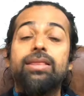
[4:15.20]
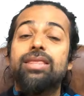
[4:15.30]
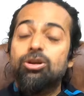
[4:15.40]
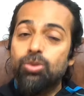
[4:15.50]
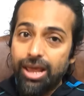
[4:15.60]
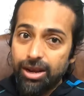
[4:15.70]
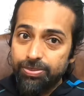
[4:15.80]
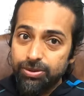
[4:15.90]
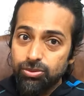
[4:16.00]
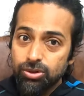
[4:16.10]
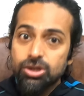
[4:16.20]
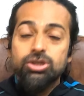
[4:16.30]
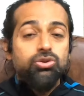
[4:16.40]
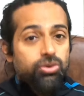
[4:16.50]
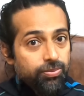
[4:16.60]
and that will help you
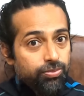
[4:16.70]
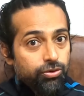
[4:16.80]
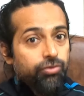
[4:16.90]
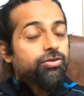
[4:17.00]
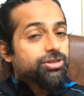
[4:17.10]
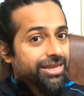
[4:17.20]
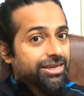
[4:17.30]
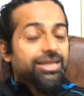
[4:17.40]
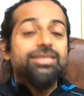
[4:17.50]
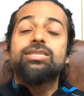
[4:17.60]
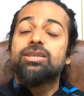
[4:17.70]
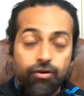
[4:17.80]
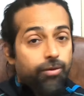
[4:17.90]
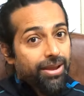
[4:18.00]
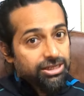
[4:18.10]
to improve your sentence
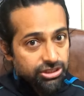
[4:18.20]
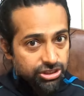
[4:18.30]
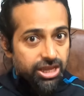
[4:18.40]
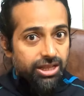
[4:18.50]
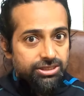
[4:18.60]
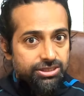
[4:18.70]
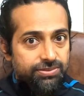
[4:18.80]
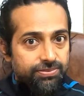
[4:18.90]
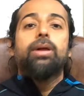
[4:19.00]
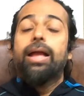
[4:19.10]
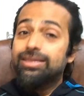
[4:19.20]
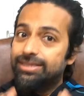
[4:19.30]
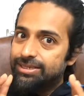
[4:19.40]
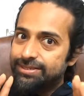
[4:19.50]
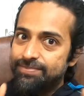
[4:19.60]
formation skills.
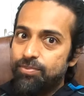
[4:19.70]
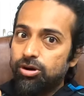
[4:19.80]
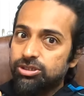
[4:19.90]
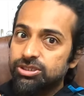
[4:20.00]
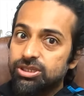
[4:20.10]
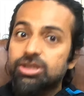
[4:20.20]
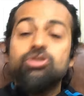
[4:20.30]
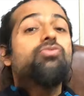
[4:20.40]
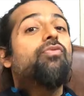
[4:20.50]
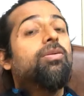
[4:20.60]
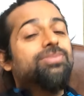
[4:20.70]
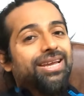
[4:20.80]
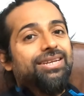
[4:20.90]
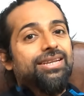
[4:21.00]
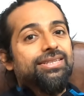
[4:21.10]
Hence, it is important to form
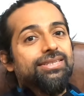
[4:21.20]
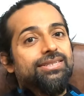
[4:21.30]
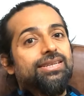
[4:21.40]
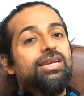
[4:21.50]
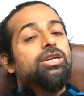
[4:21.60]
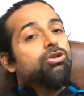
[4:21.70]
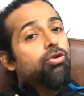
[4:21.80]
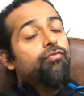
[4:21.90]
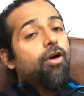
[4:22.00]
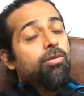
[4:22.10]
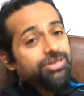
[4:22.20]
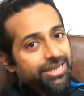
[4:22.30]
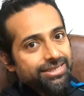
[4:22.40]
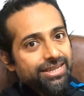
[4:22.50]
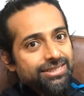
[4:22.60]
sentences. To form
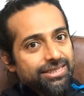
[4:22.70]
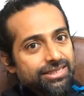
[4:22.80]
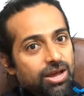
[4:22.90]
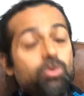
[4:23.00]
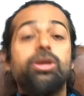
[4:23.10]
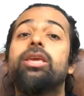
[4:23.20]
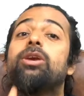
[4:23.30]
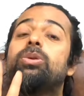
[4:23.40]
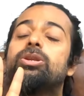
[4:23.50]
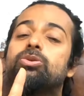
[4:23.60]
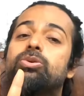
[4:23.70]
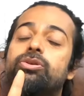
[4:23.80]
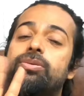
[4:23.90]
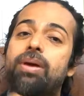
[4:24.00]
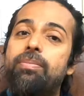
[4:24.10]
sentences now, you need to
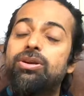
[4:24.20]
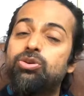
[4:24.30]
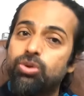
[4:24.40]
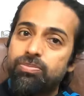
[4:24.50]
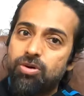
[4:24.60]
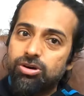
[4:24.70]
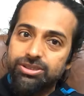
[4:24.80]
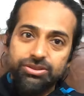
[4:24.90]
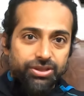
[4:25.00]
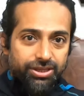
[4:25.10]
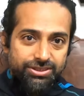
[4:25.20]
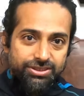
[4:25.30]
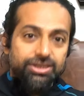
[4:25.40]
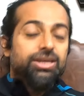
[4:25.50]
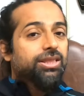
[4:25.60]
remember two important
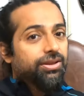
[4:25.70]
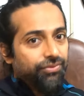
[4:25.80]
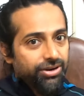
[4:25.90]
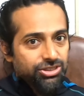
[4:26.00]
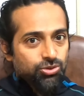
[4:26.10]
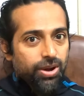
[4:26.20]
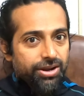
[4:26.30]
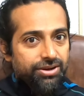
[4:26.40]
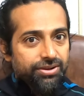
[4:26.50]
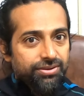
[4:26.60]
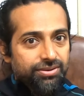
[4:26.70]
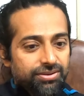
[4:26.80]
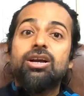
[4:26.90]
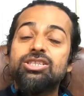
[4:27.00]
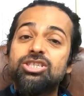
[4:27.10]
things. The first one,
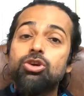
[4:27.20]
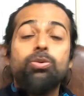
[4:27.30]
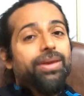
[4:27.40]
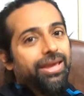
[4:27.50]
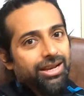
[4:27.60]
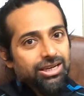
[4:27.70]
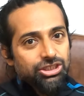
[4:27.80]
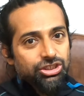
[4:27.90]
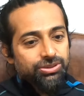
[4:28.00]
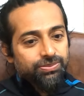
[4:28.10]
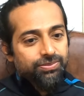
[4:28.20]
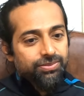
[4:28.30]
consume English.